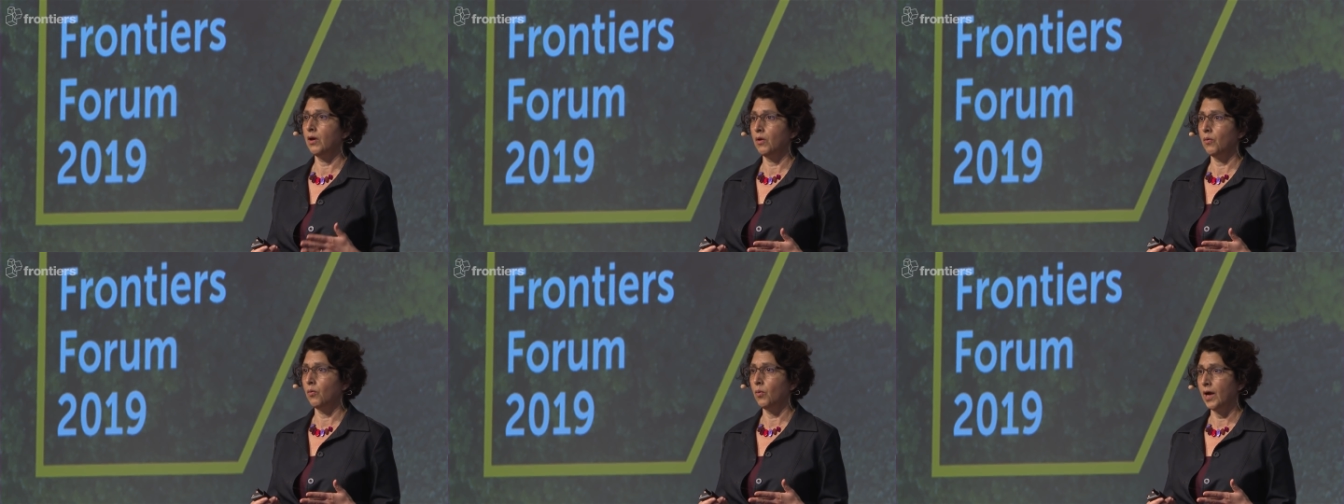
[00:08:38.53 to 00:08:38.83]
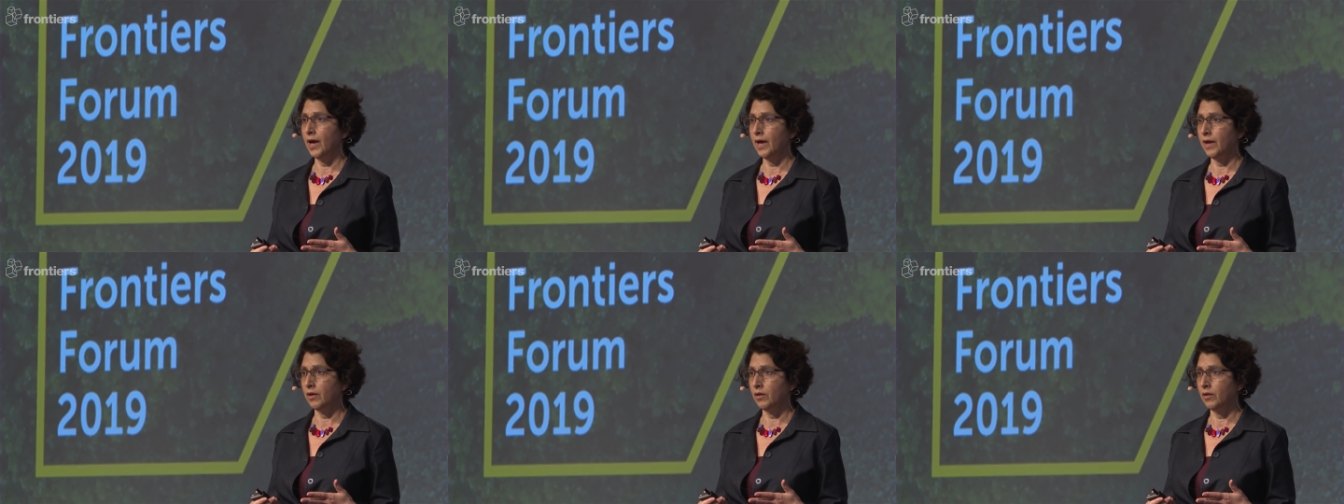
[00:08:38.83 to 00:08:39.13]

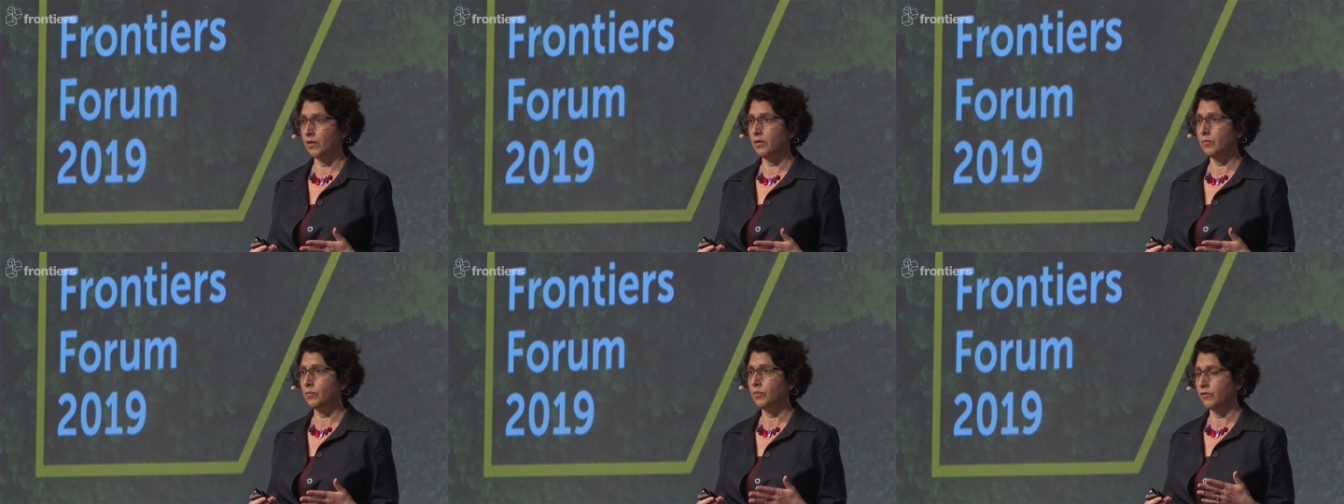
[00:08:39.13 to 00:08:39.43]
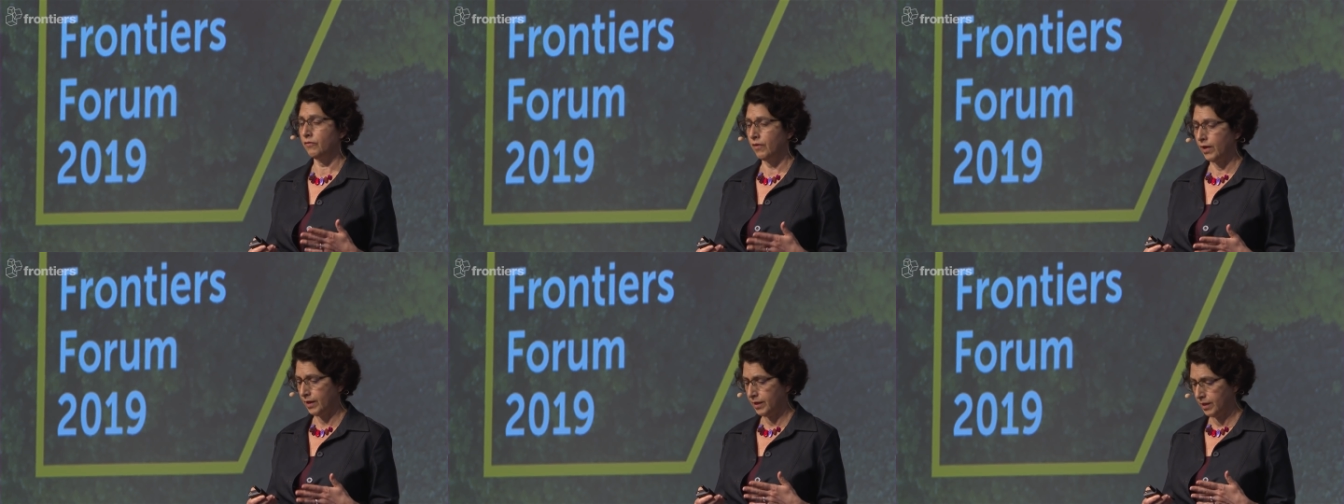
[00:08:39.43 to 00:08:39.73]
while
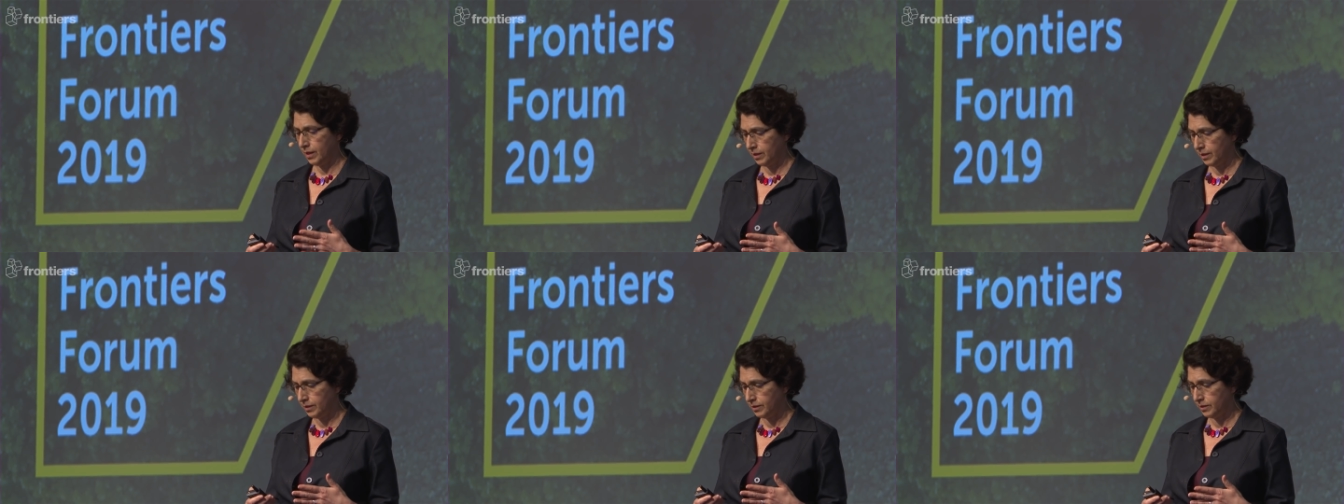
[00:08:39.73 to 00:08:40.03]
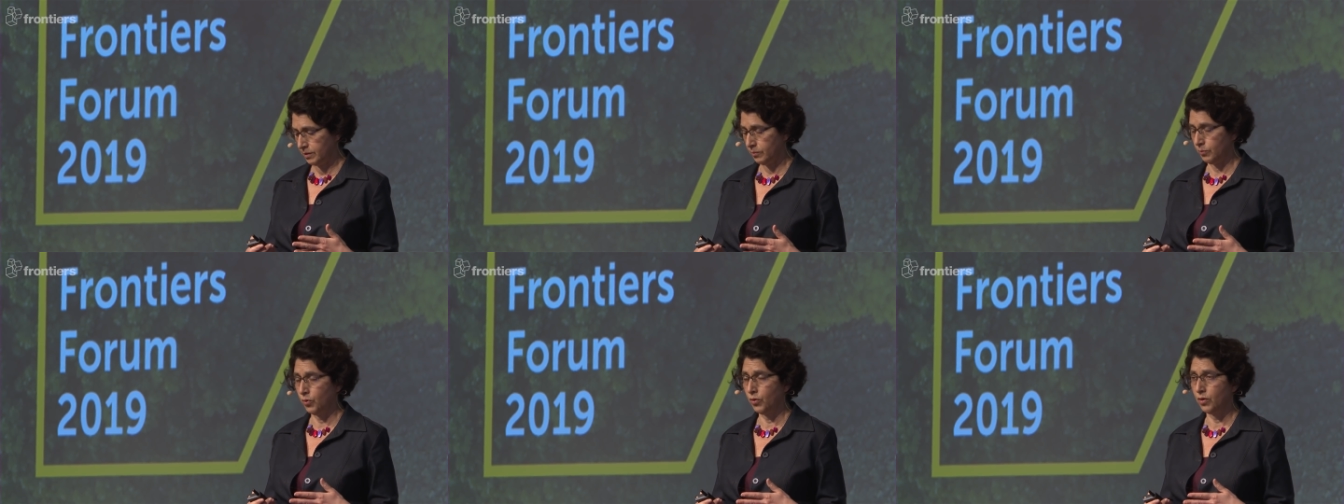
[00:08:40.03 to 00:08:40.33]
providing
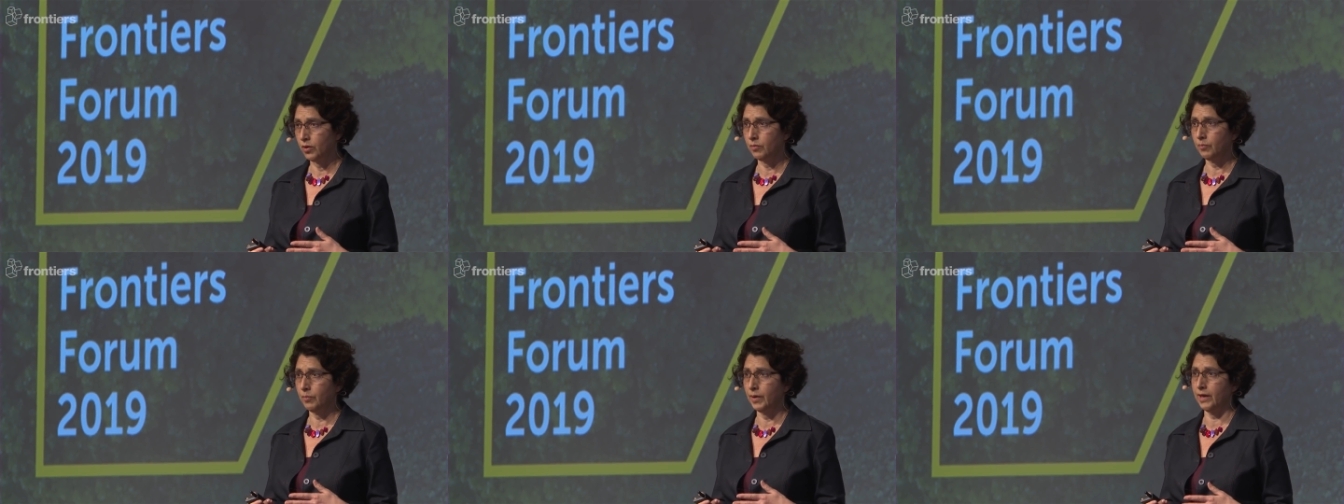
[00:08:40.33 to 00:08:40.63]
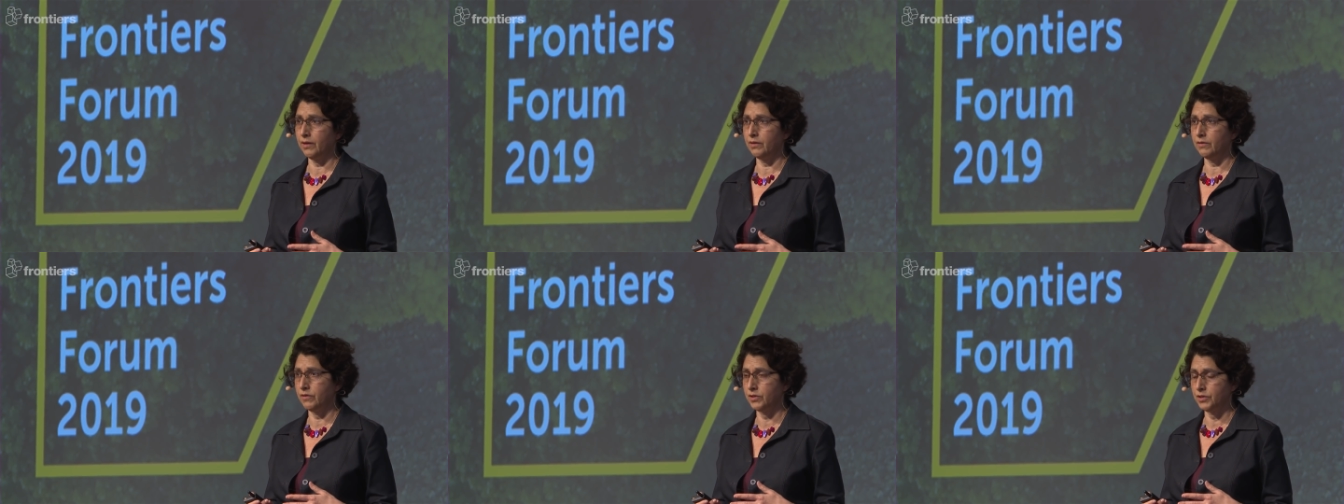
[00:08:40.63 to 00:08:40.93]
these important
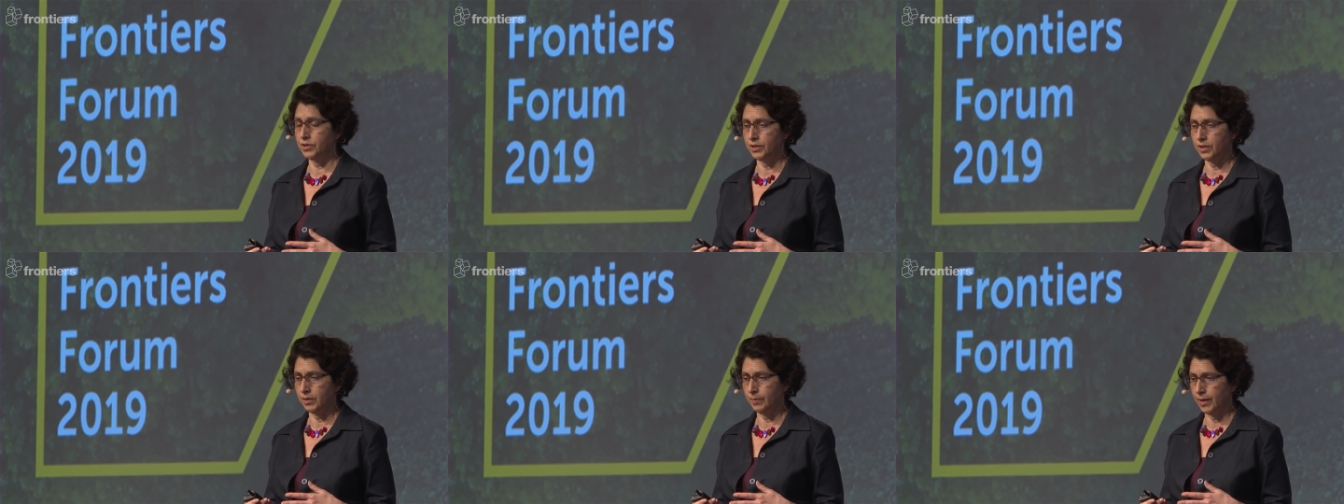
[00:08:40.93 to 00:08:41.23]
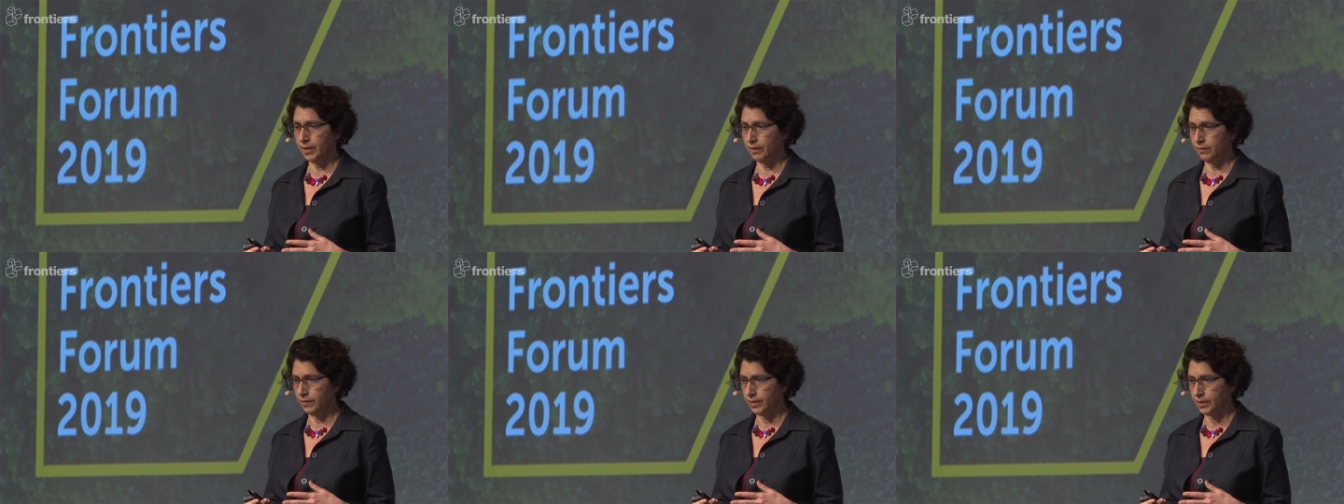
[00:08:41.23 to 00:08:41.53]
biodiversity
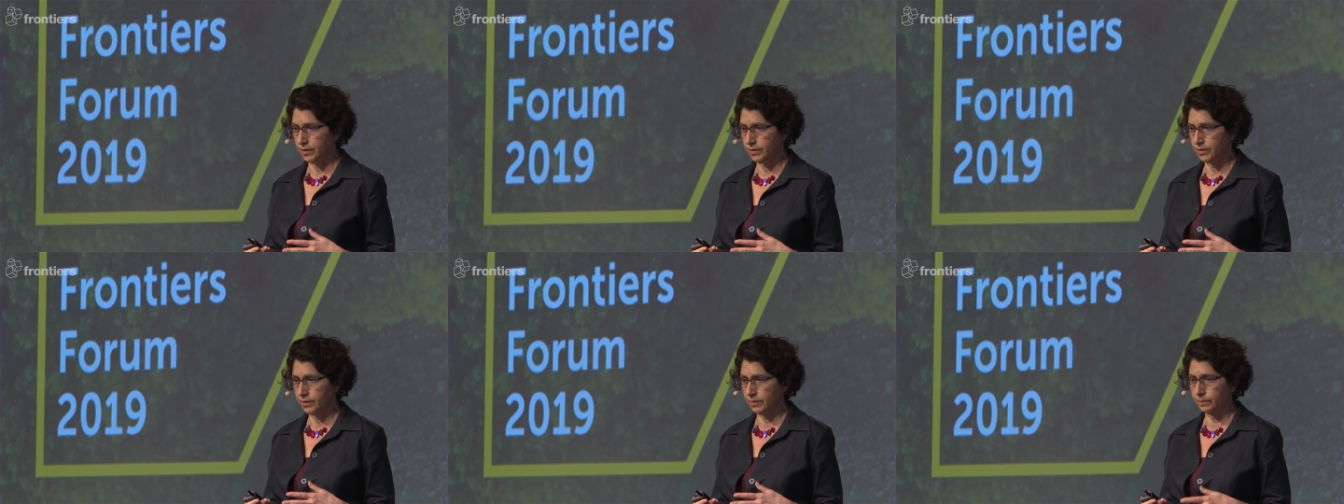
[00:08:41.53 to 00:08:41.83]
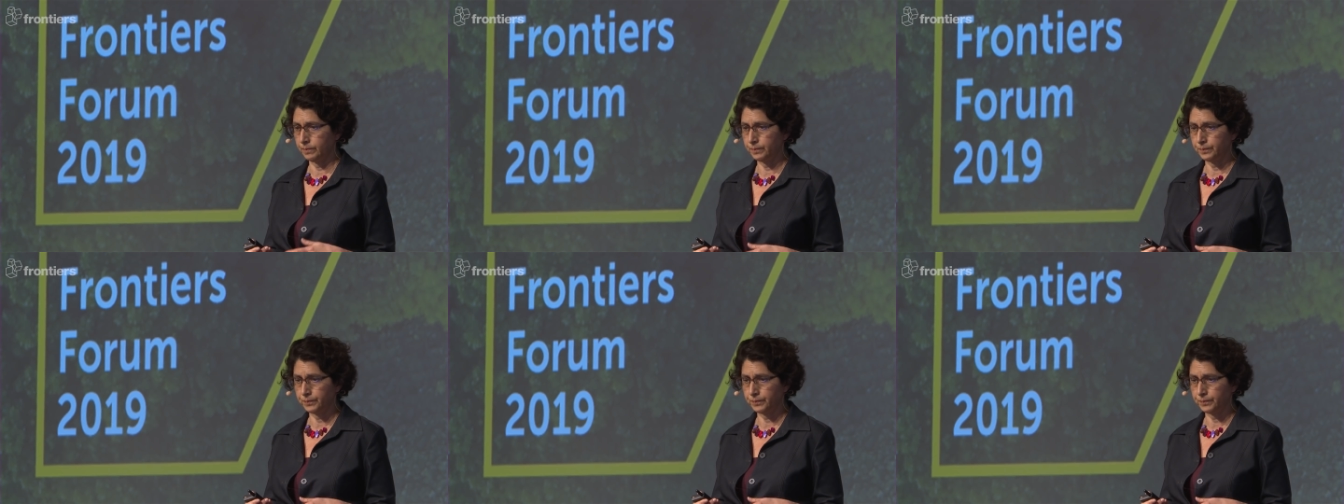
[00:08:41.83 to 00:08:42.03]
benefits.